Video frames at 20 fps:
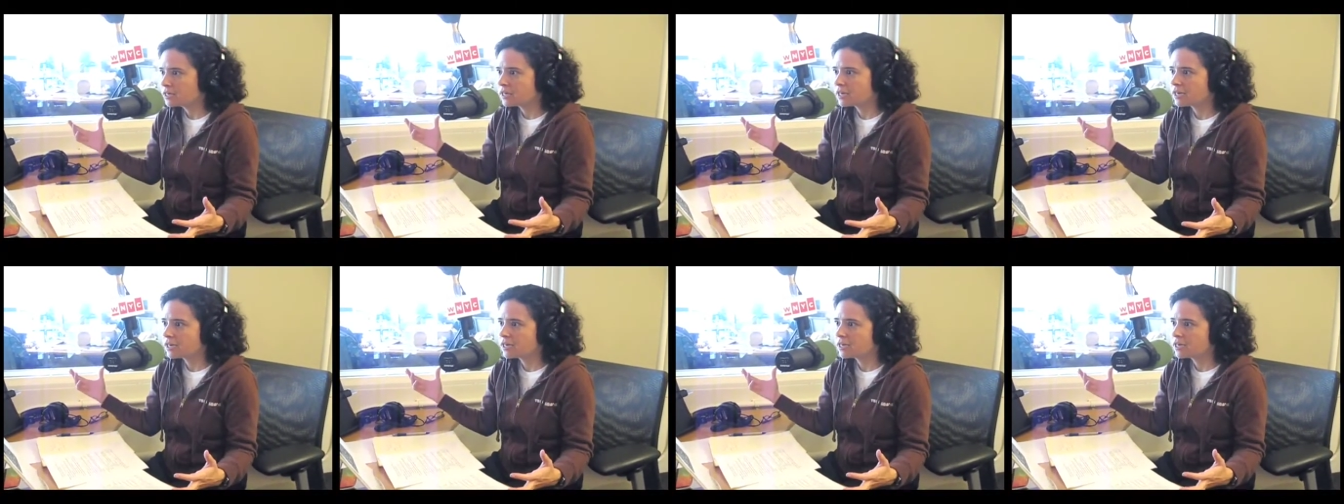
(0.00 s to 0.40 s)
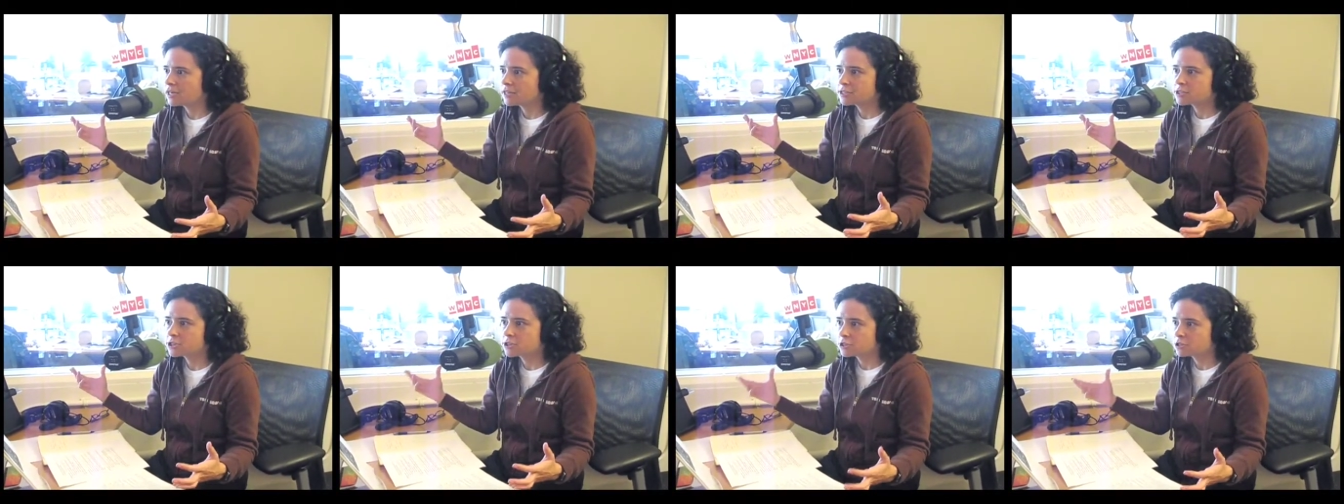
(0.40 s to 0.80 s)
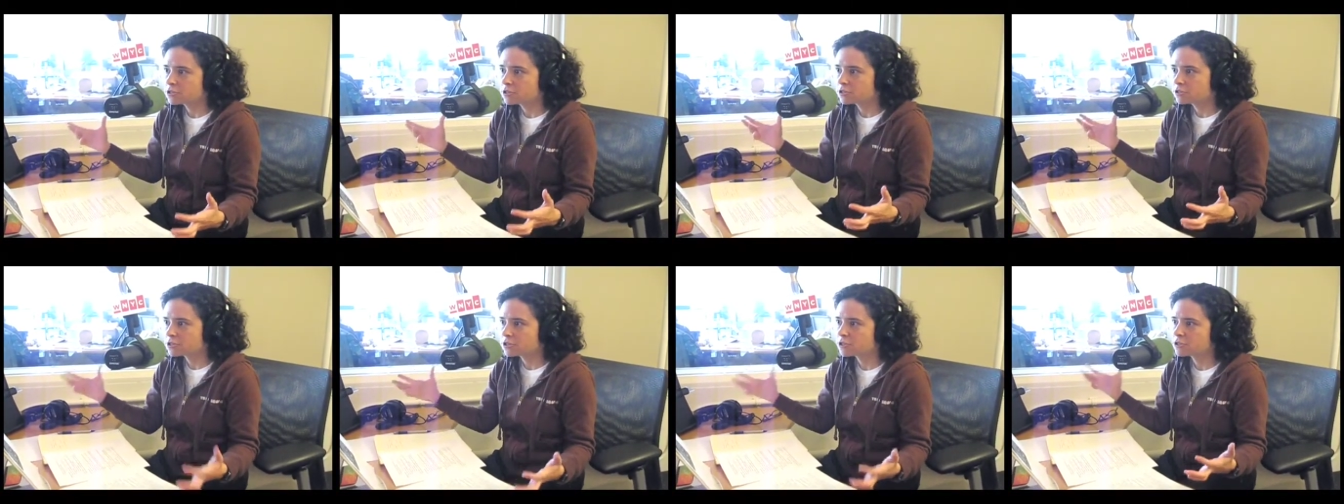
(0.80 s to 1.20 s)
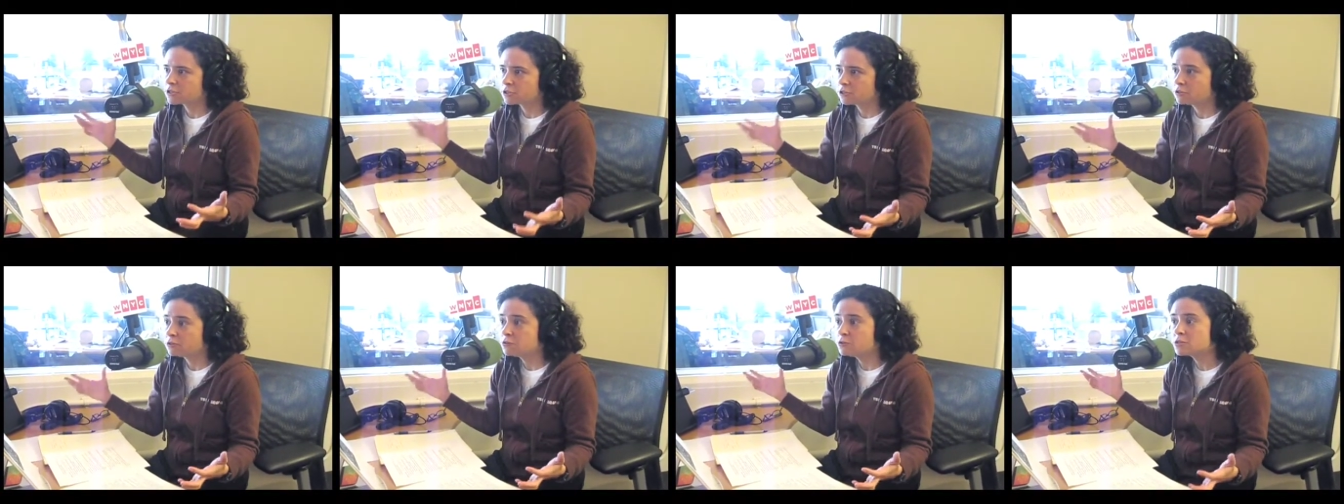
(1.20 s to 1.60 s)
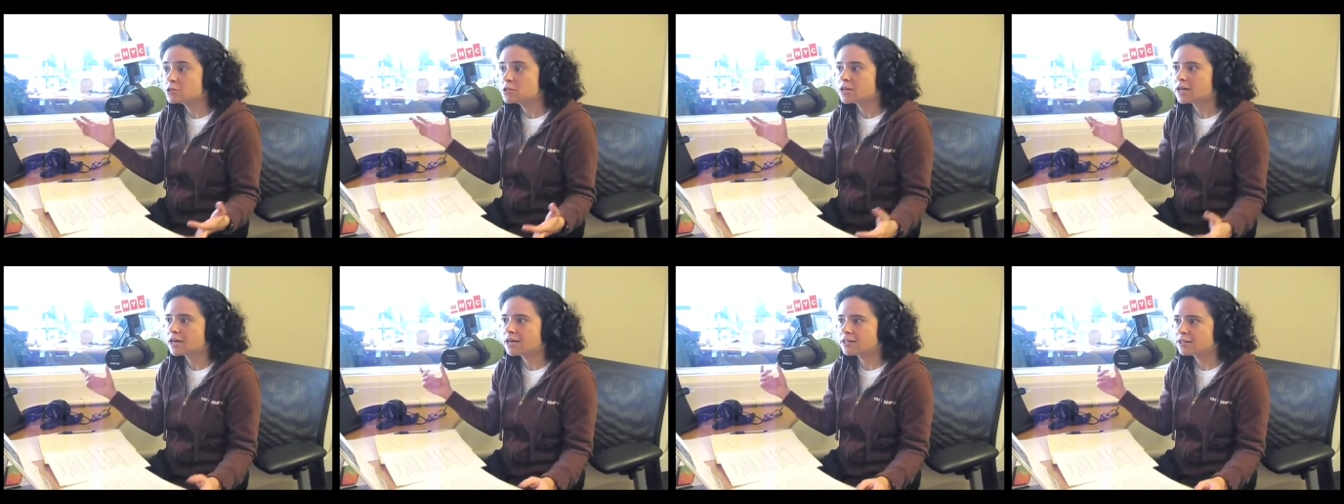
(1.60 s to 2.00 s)
uh, to to use
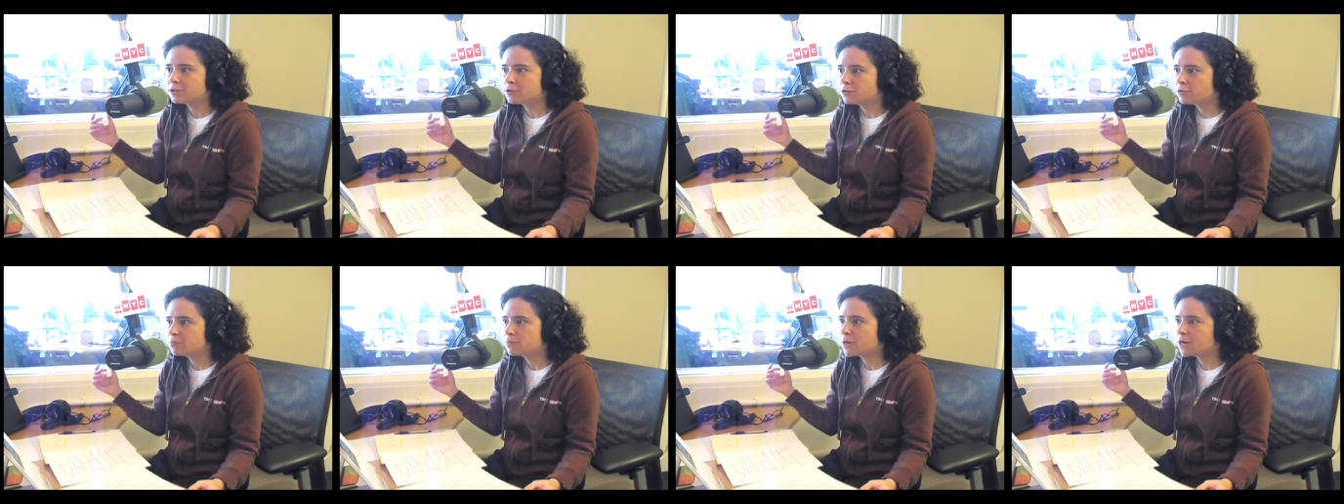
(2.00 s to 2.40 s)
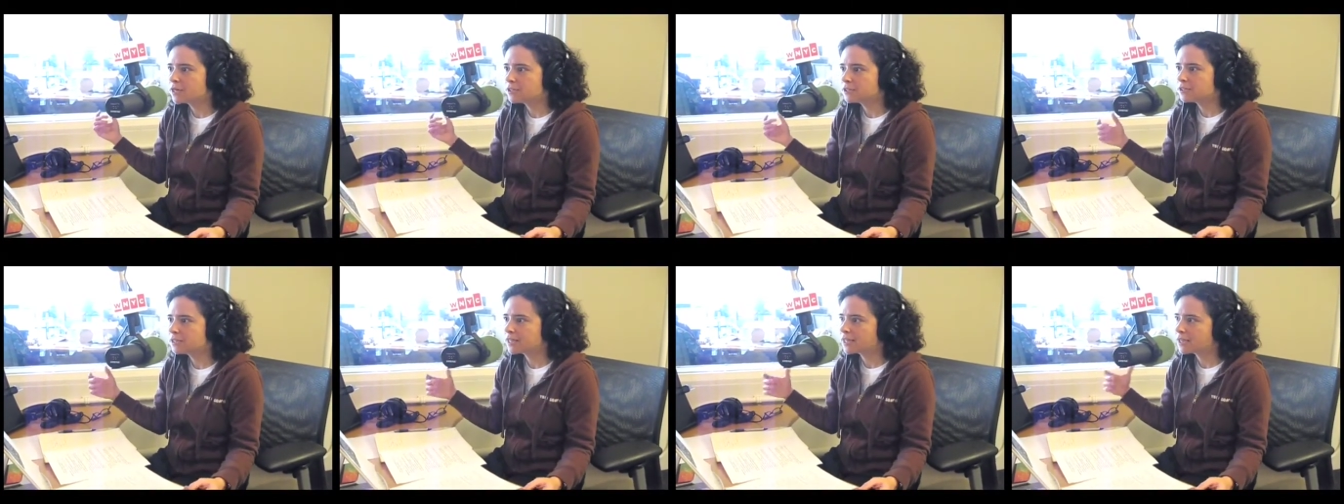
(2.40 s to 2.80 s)
a nude model.